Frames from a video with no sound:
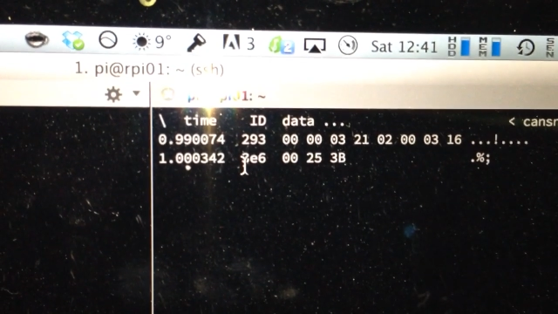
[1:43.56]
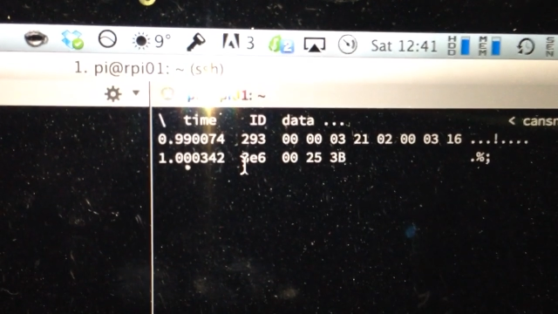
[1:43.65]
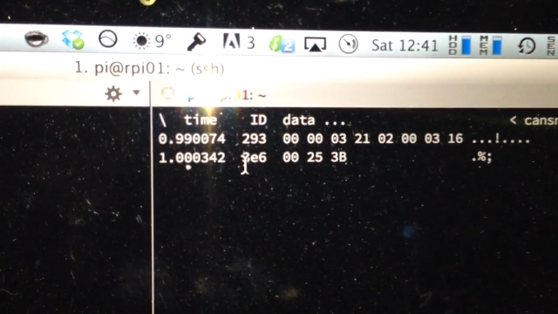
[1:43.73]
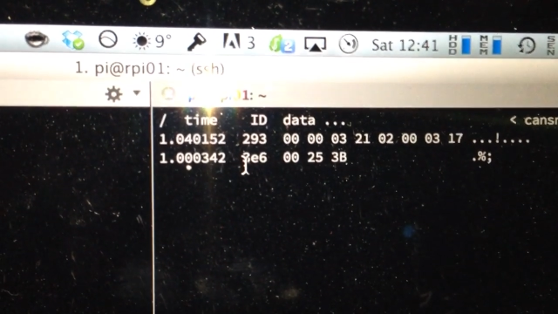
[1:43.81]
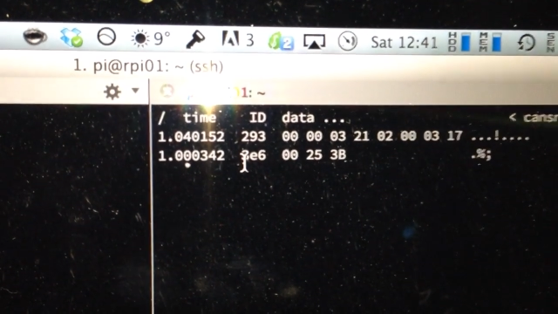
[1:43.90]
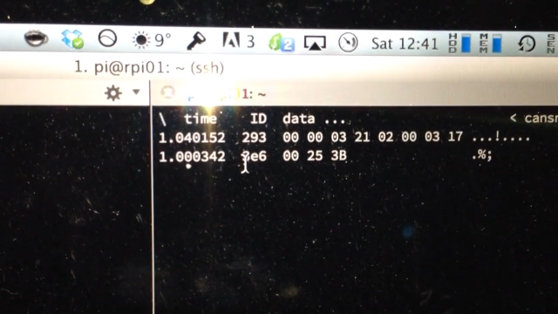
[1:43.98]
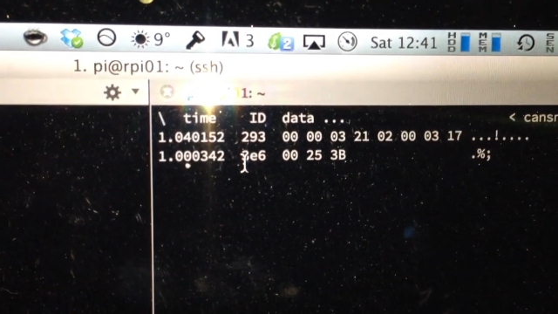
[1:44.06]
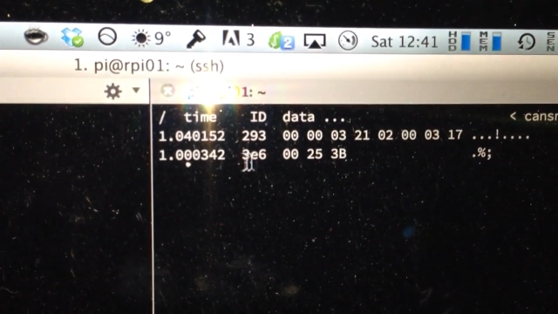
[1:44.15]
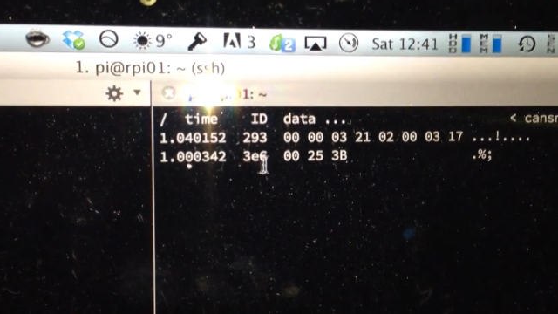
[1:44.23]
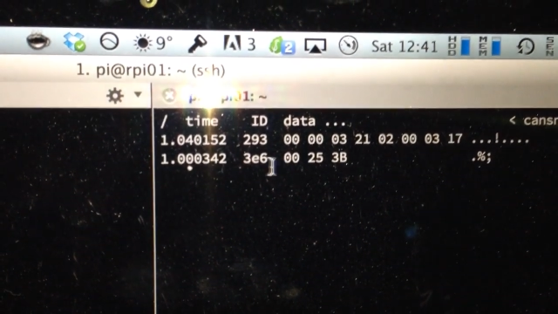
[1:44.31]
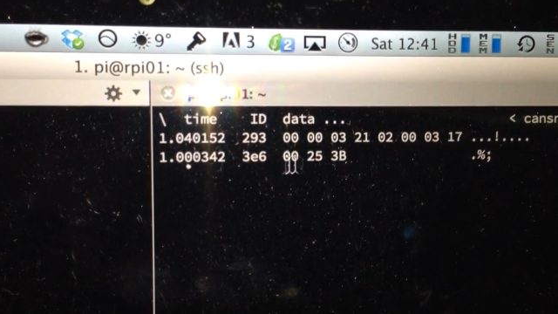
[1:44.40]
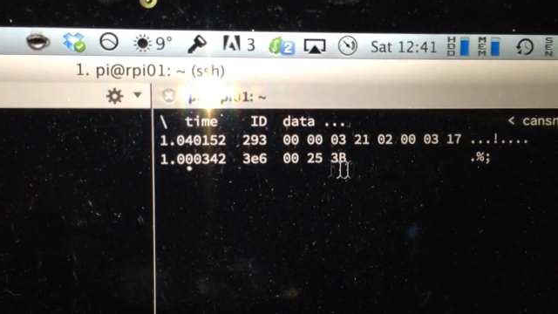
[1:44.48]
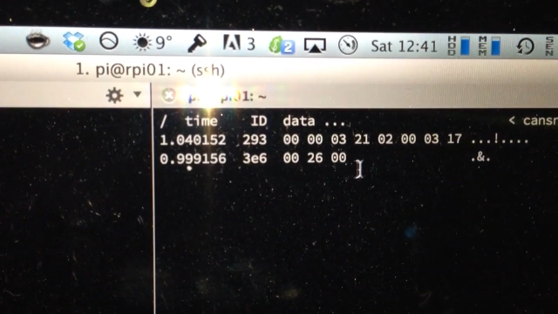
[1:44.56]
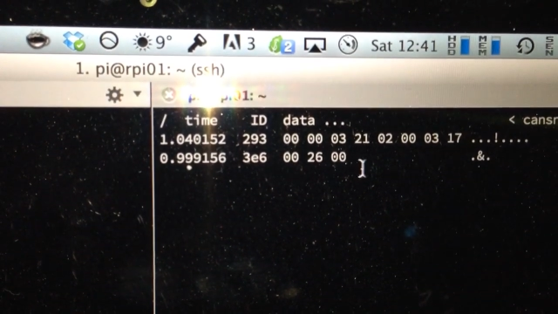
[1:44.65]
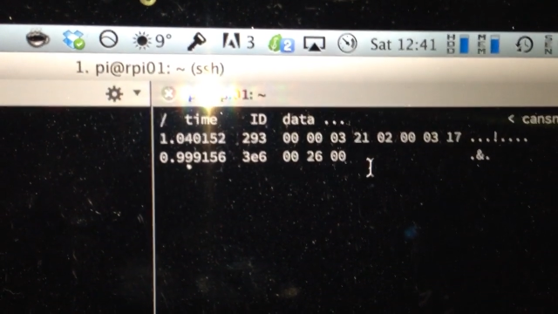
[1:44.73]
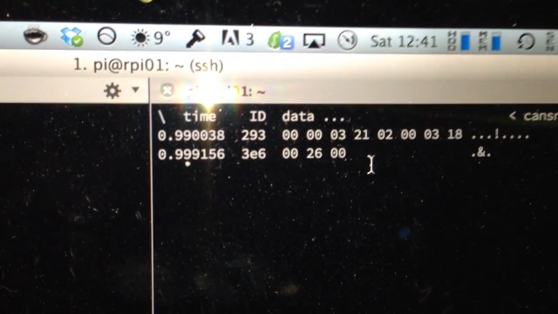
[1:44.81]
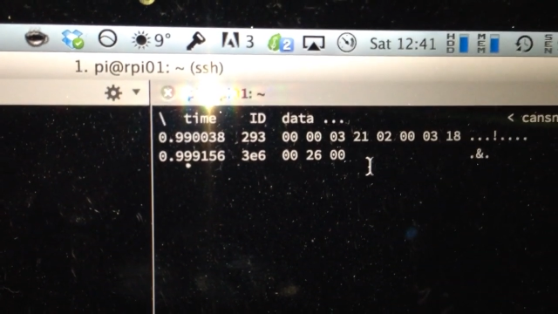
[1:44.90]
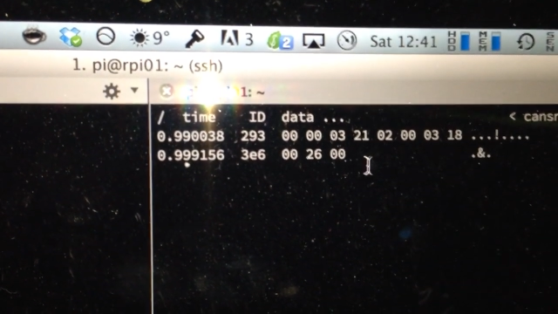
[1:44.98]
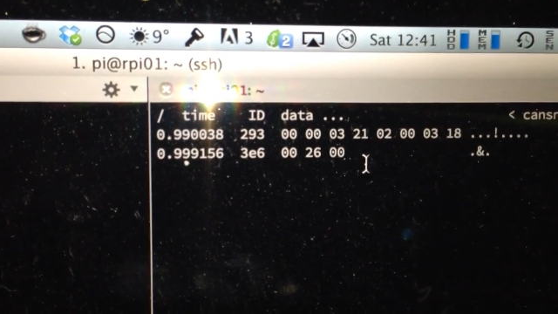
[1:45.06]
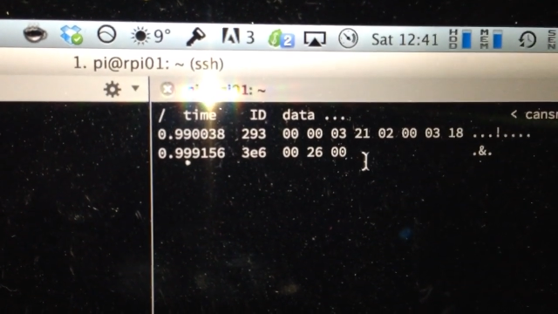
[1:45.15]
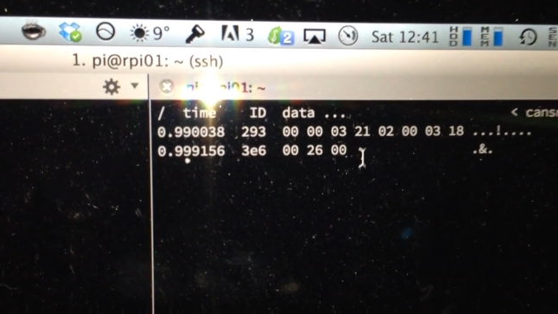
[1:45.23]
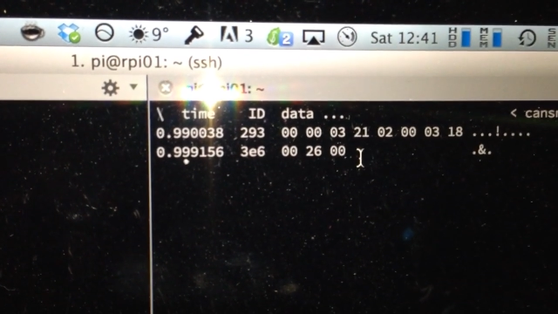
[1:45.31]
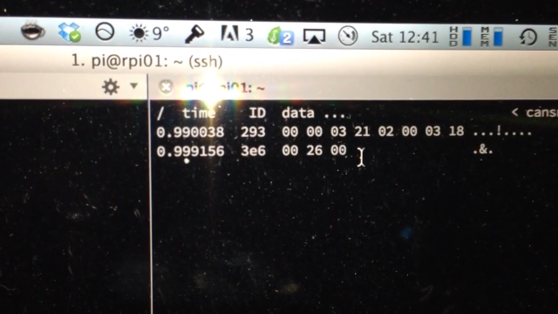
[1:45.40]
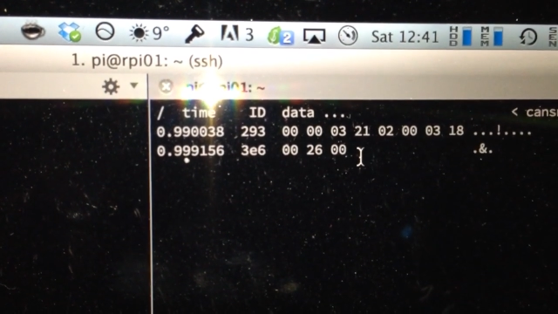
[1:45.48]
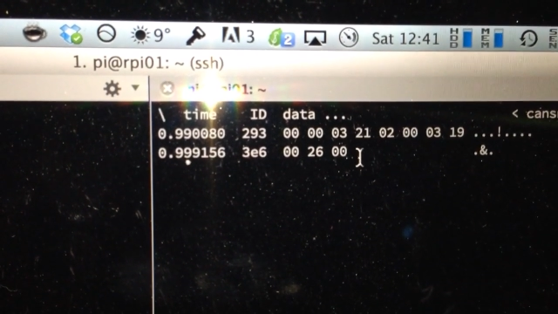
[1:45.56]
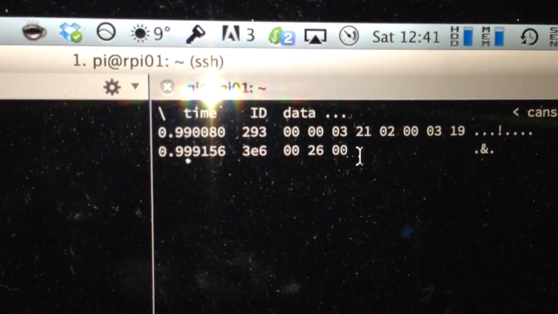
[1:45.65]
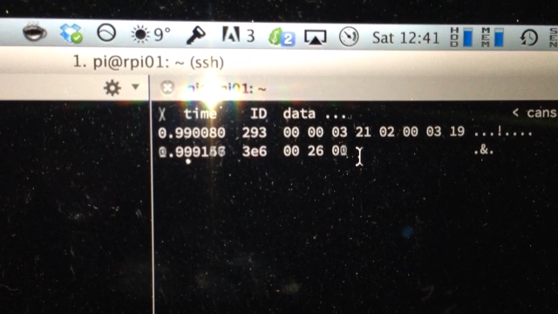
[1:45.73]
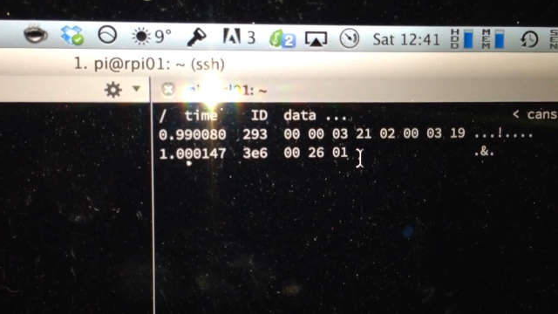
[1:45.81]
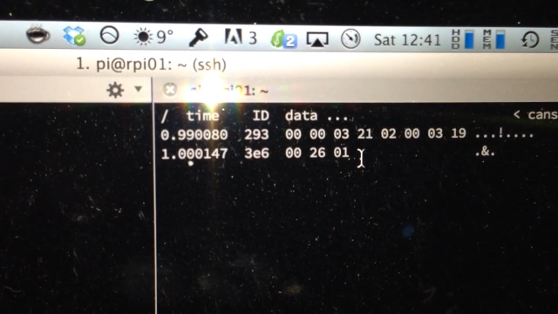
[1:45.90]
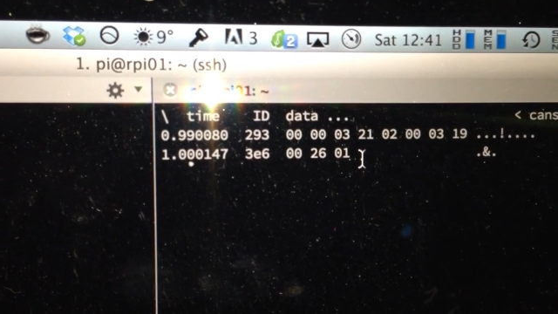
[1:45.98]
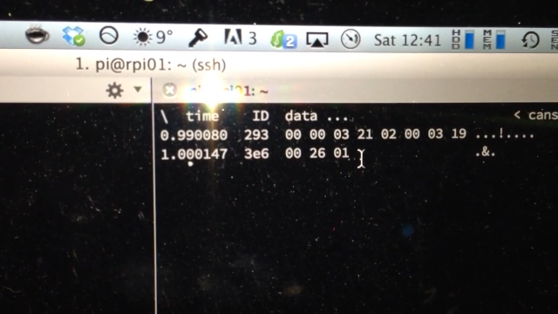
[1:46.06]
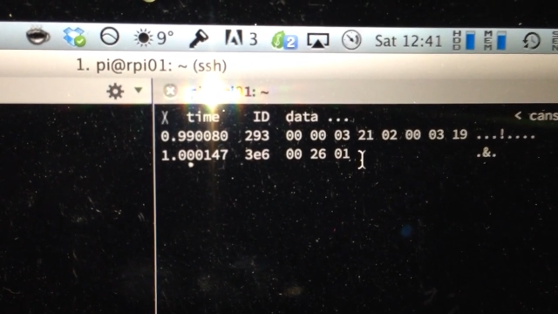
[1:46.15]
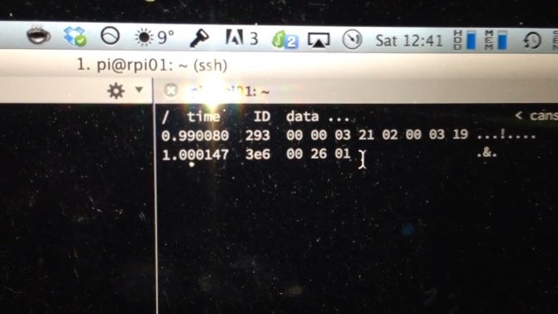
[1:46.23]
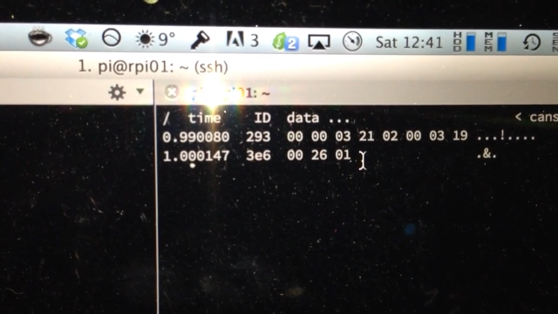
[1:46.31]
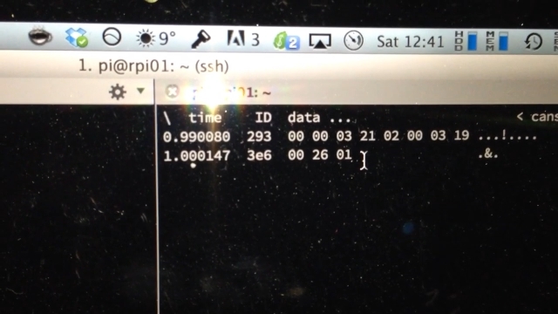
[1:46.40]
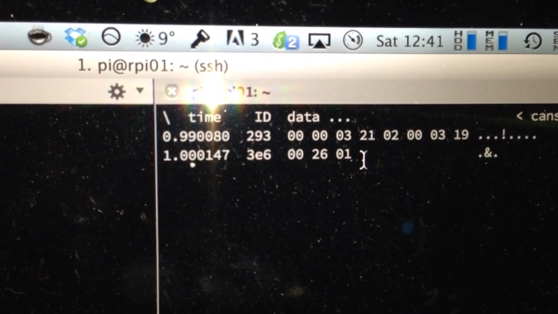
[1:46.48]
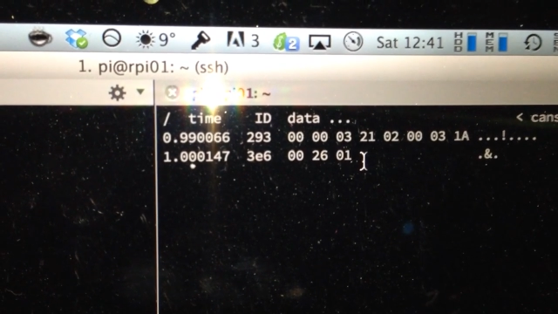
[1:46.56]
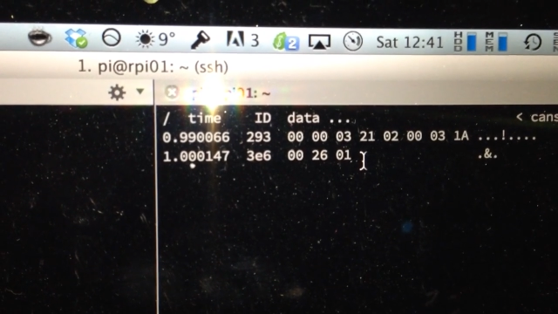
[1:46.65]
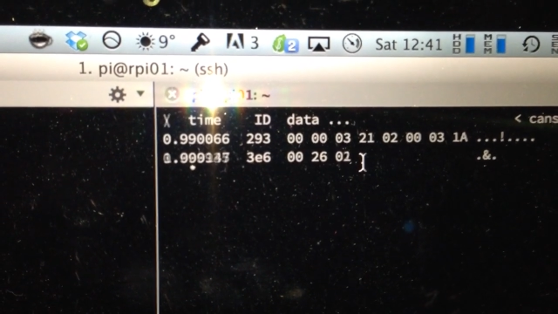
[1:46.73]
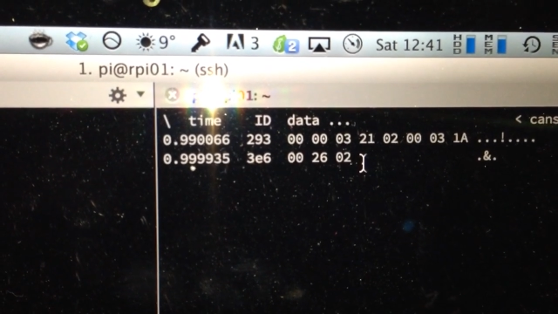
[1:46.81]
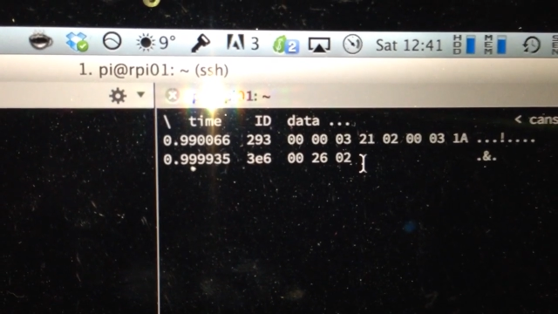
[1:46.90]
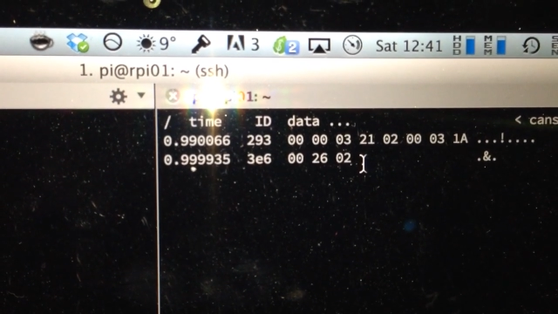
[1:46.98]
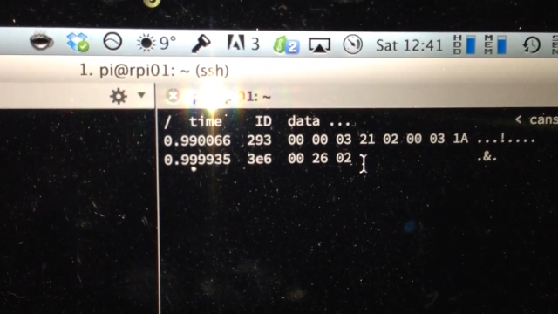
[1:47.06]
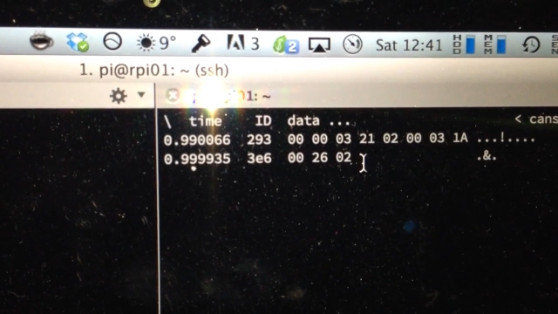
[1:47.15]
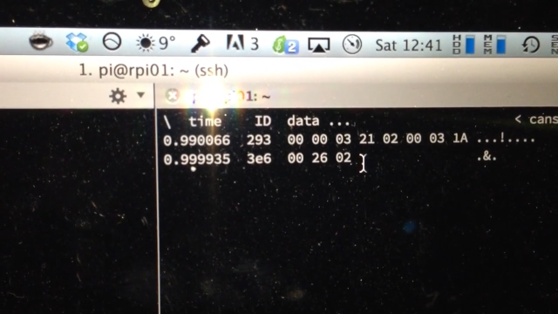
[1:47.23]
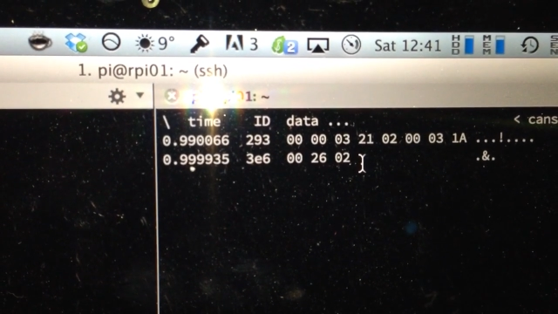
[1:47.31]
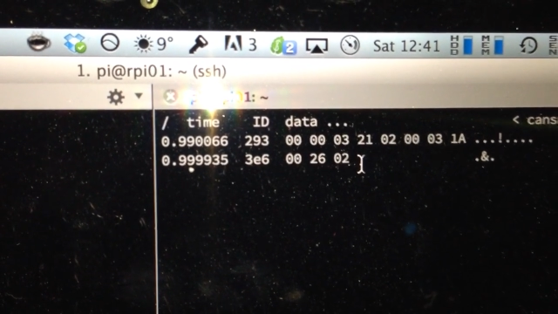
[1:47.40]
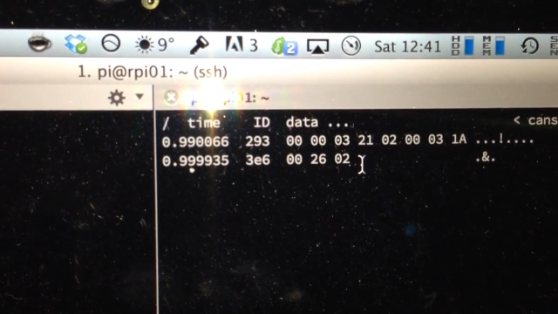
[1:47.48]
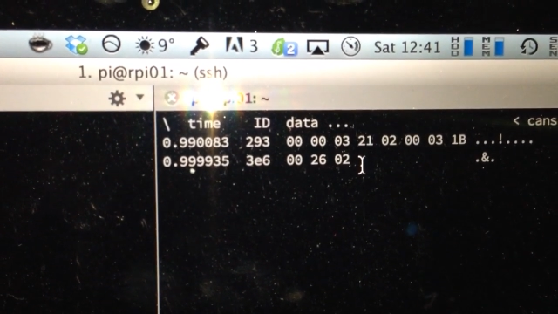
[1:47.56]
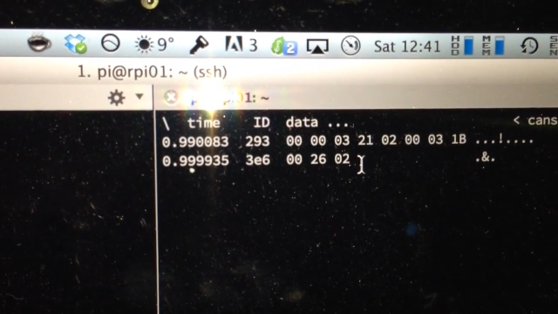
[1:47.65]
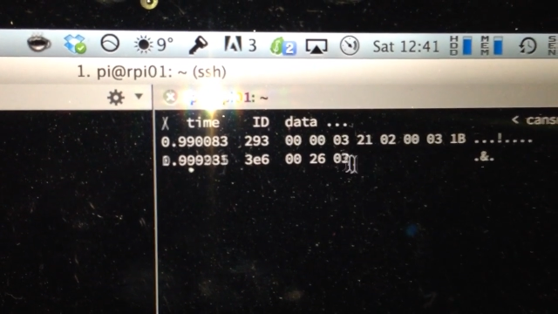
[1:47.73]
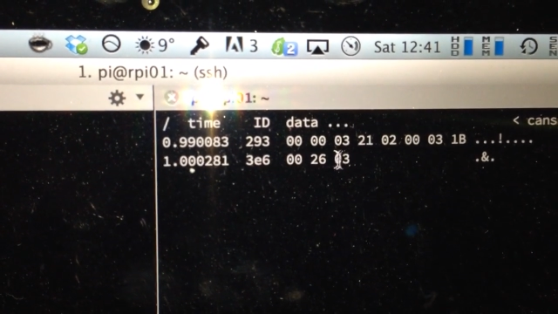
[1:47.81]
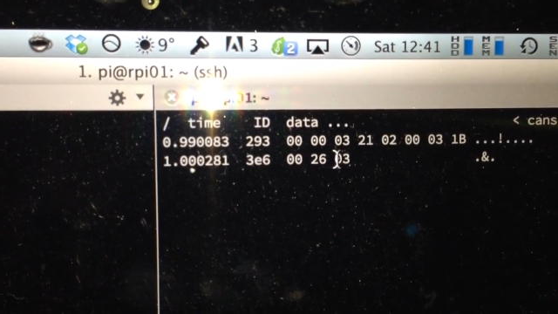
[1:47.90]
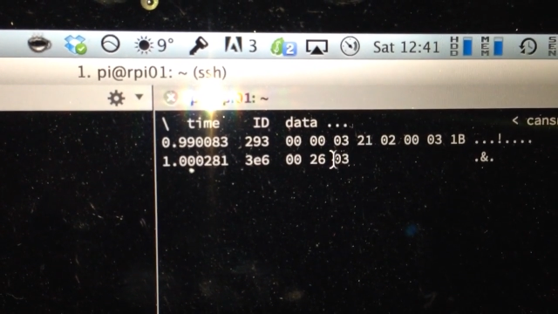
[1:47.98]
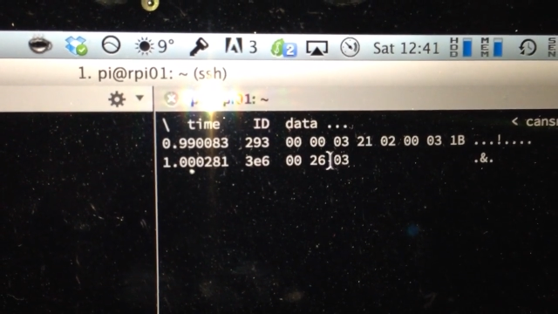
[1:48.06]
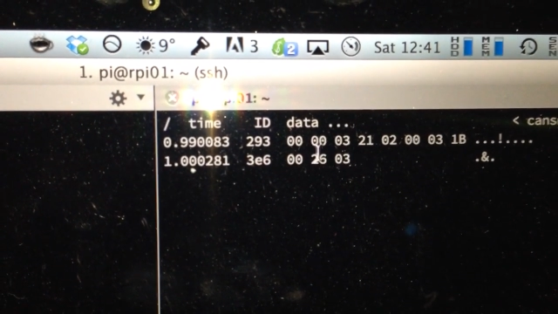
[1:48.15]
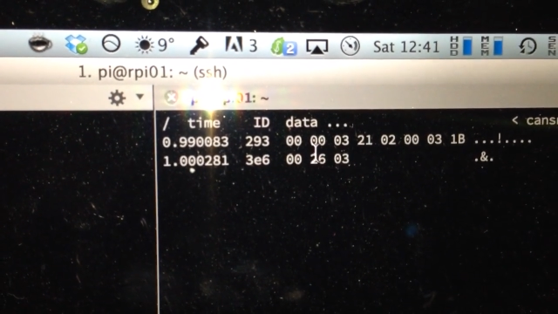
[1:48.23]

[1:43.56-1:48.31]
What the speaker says: [unreadable: no face in view]